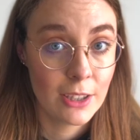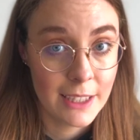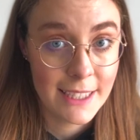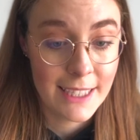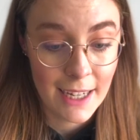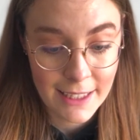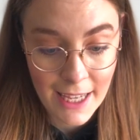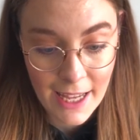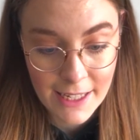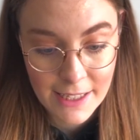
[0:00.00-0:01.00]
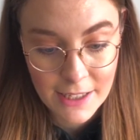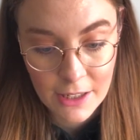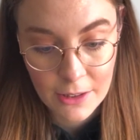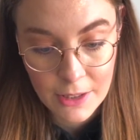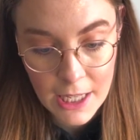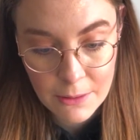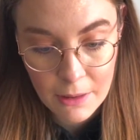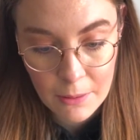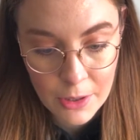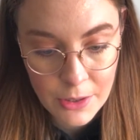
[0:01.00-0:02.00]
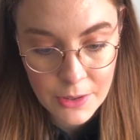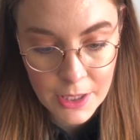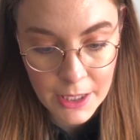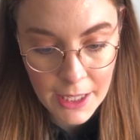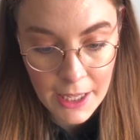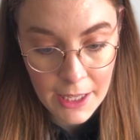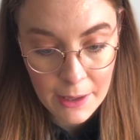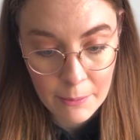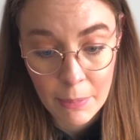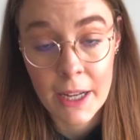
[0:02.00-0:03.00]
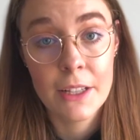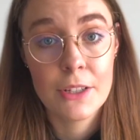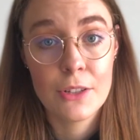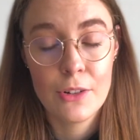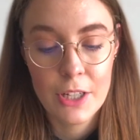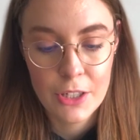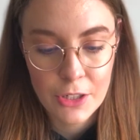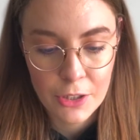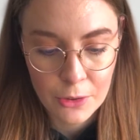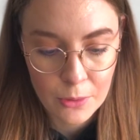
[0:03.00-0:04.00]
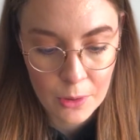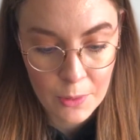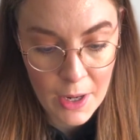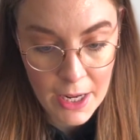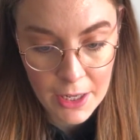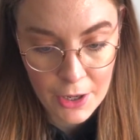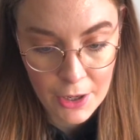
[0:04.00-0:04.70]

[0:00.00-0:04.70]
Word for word: at least not yet, so that's why we're using a bytes32 array here